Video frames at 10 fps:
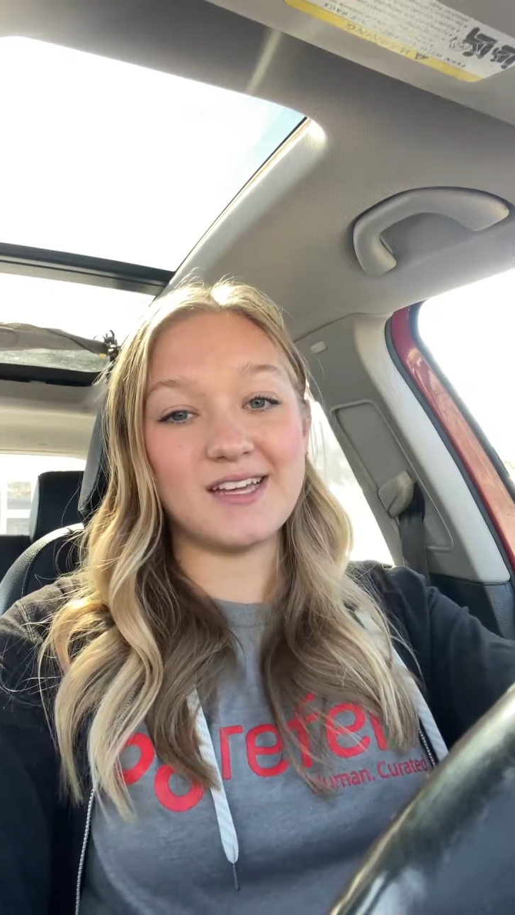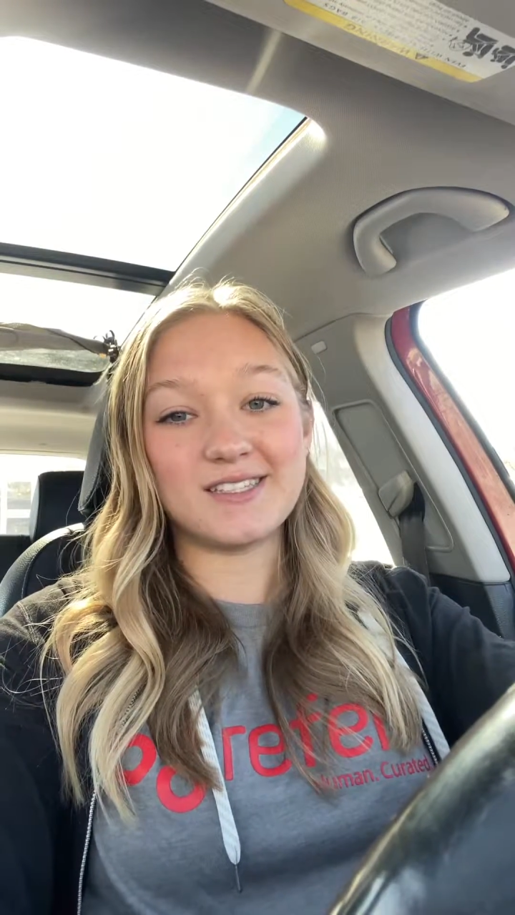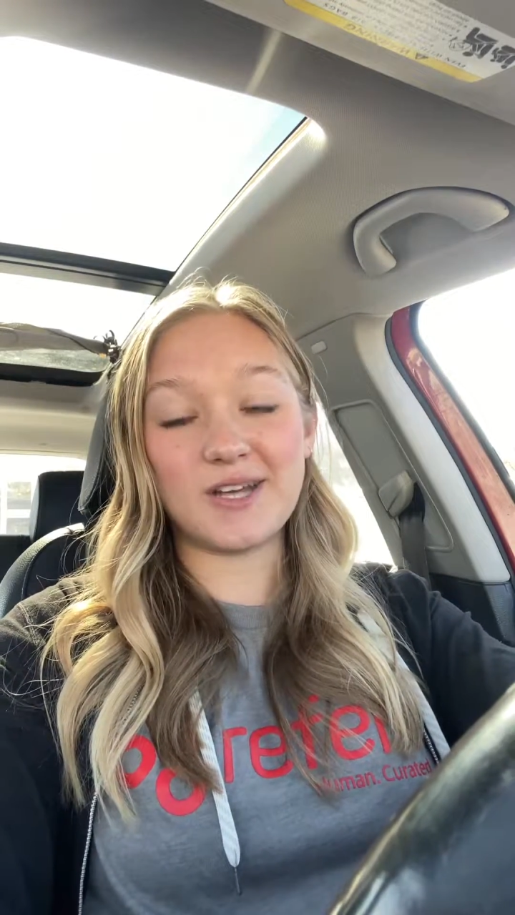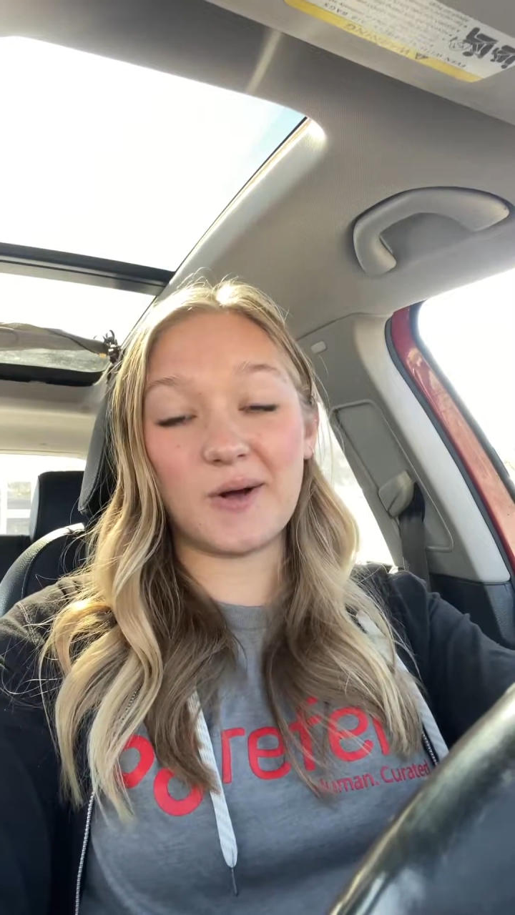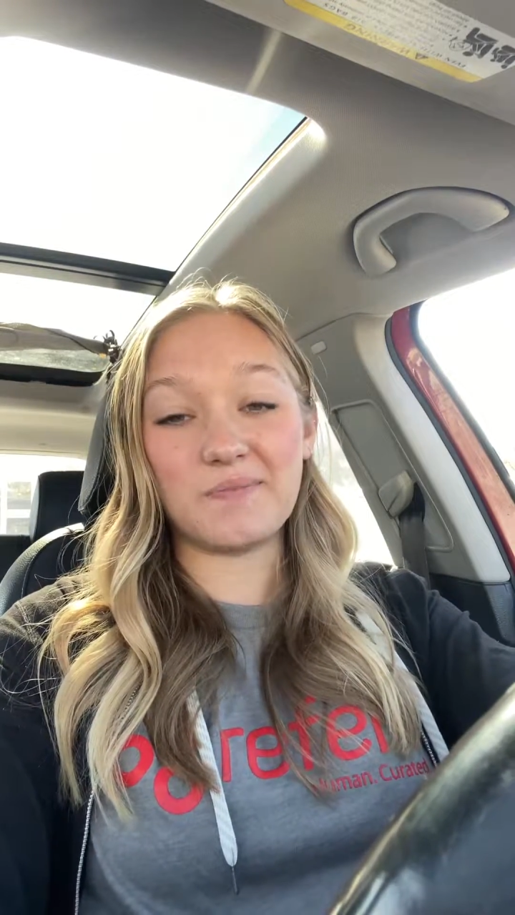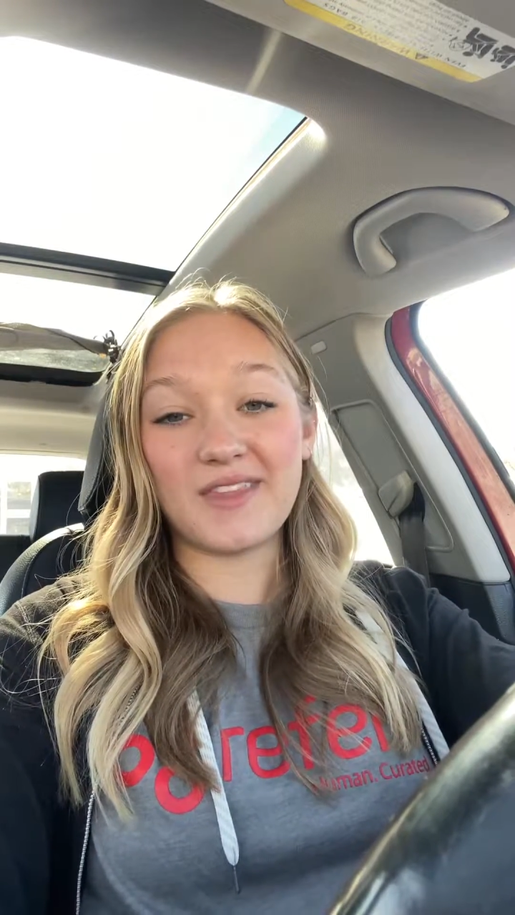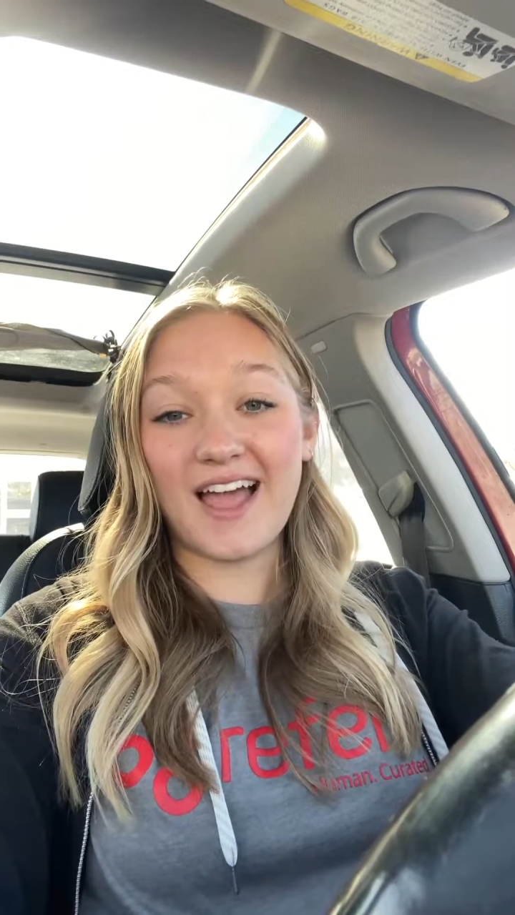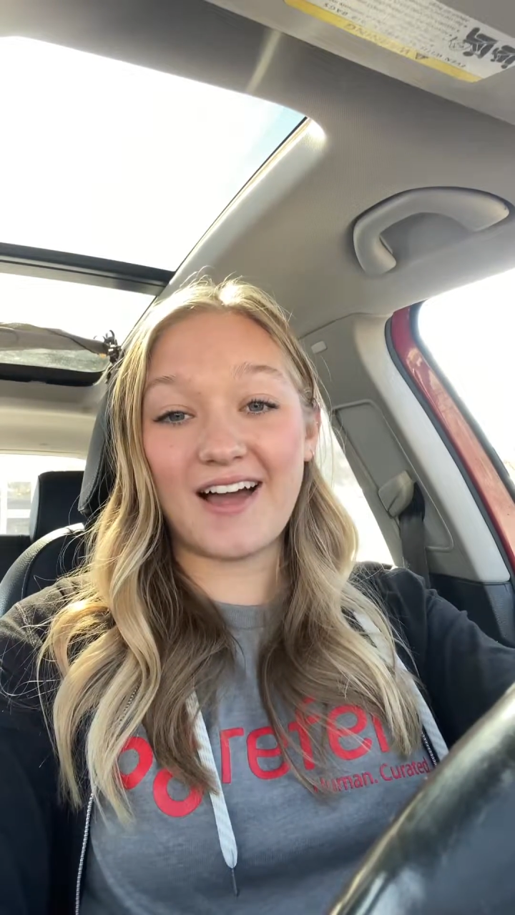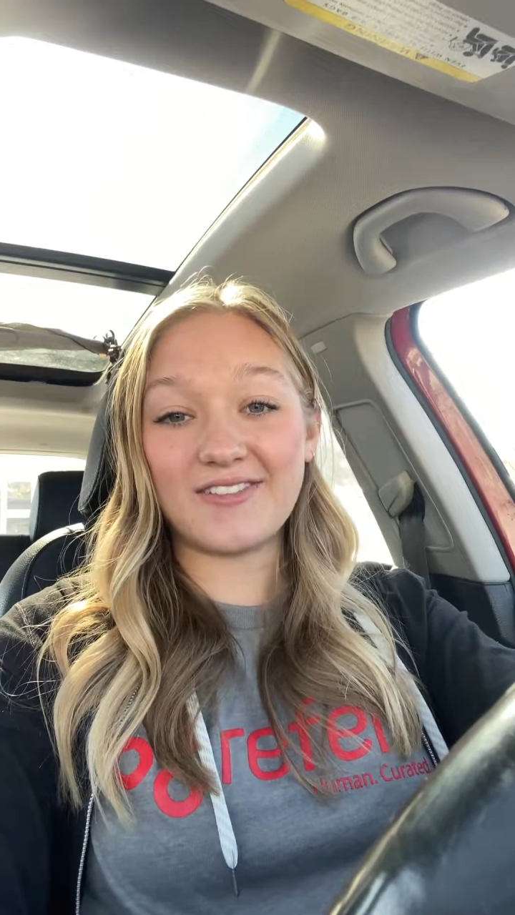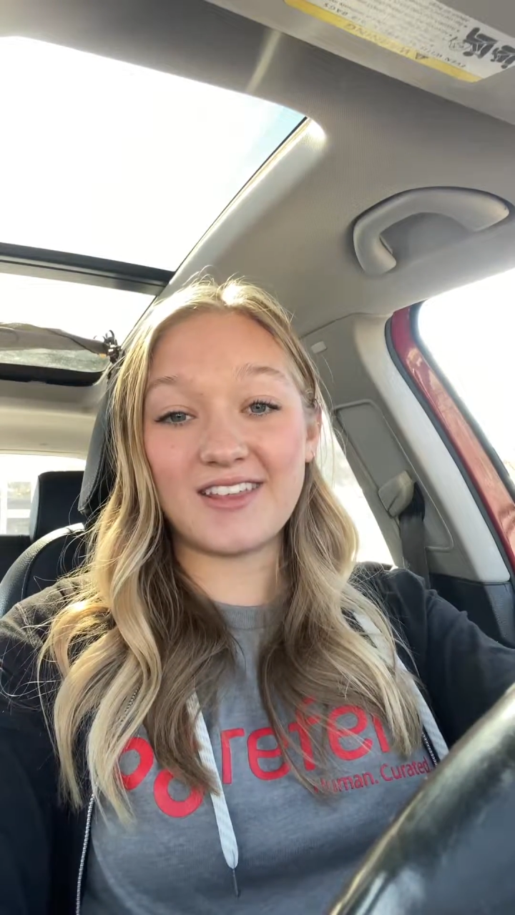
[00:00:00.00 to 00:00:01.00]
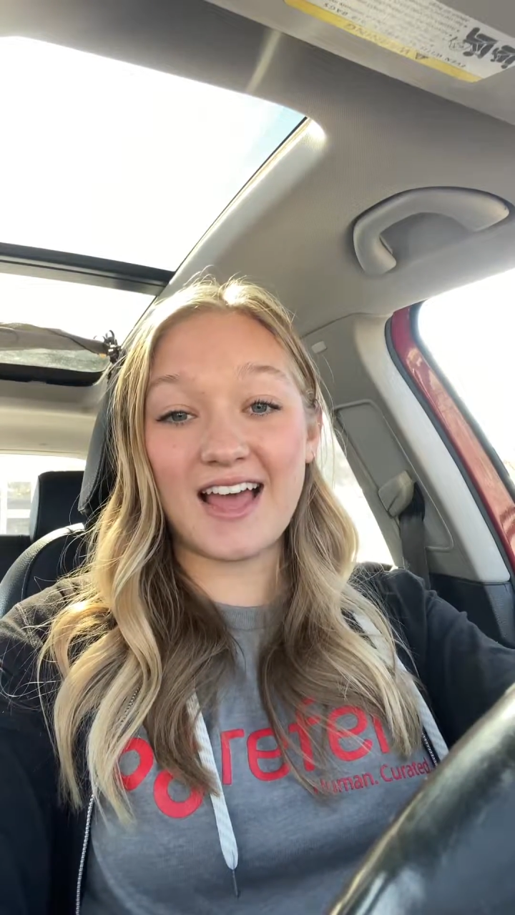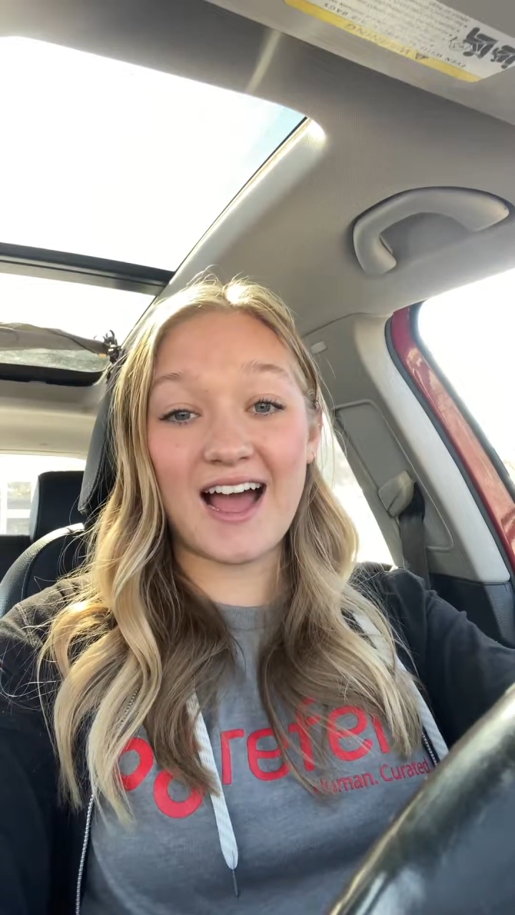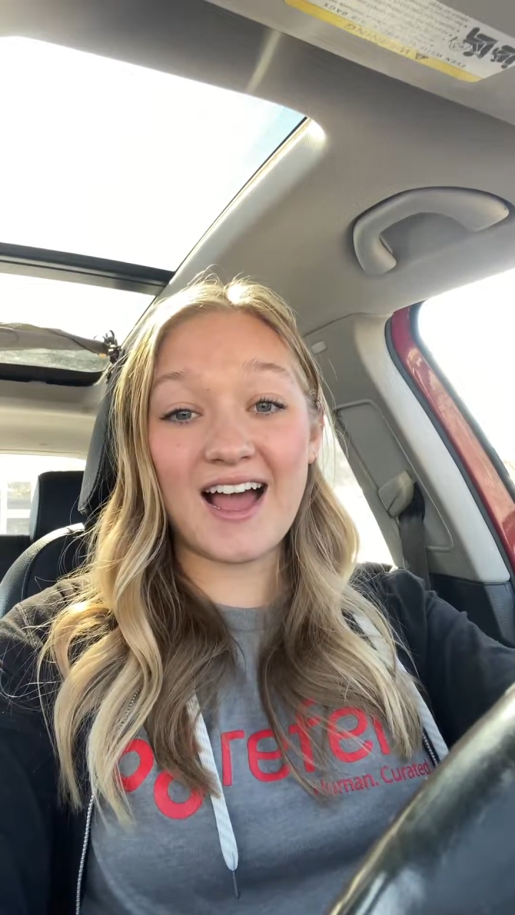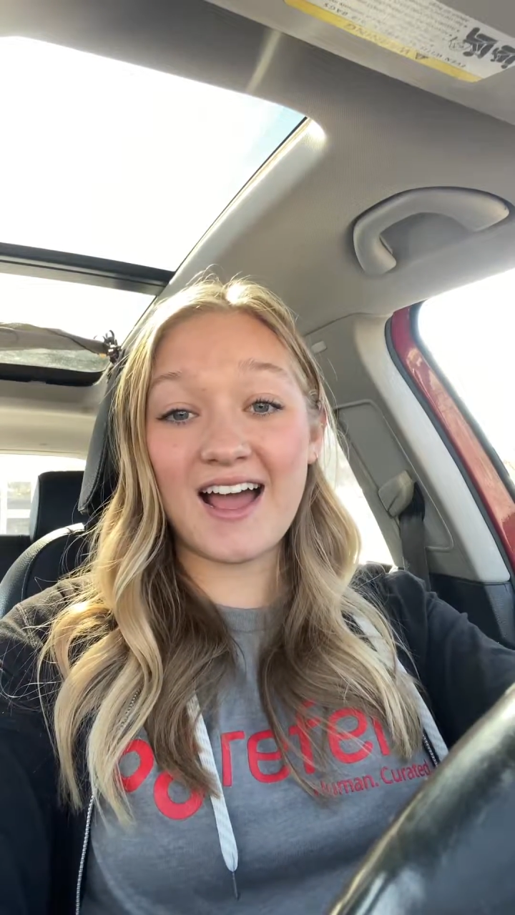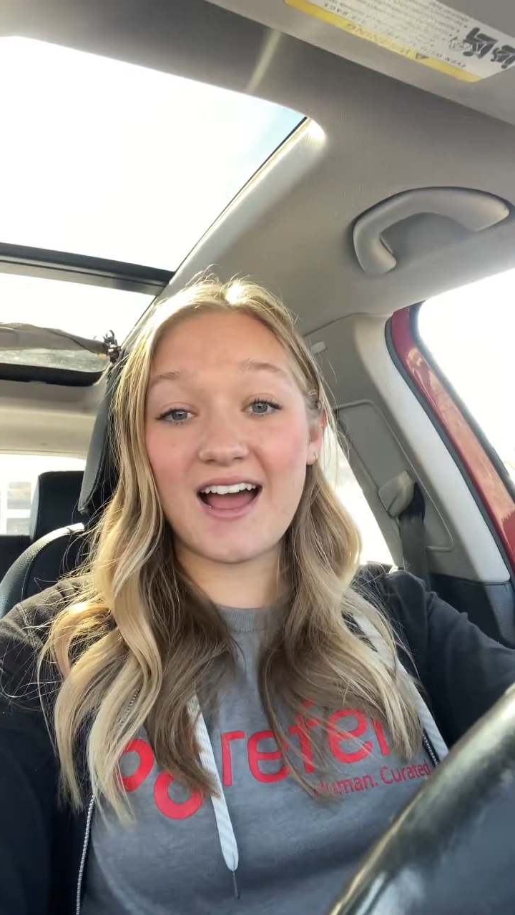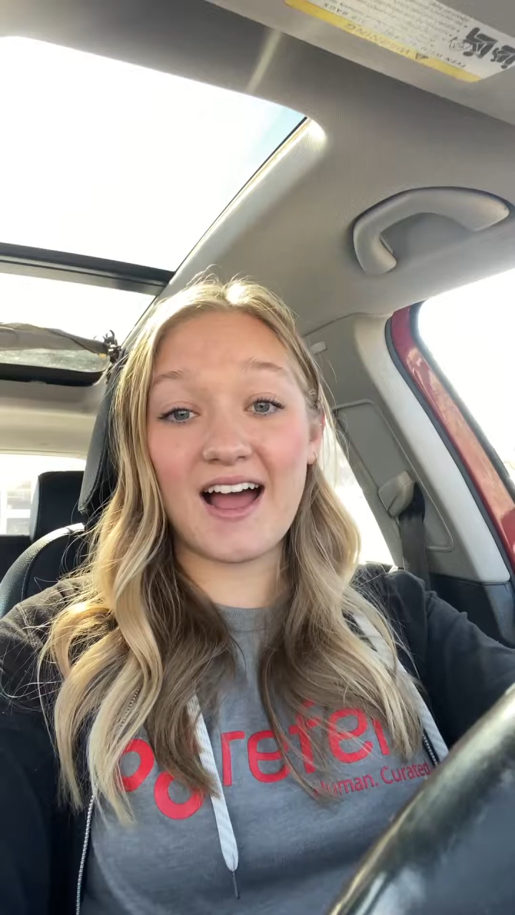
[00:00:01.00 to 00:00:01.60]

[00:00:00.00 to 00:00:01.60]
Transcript: So after that,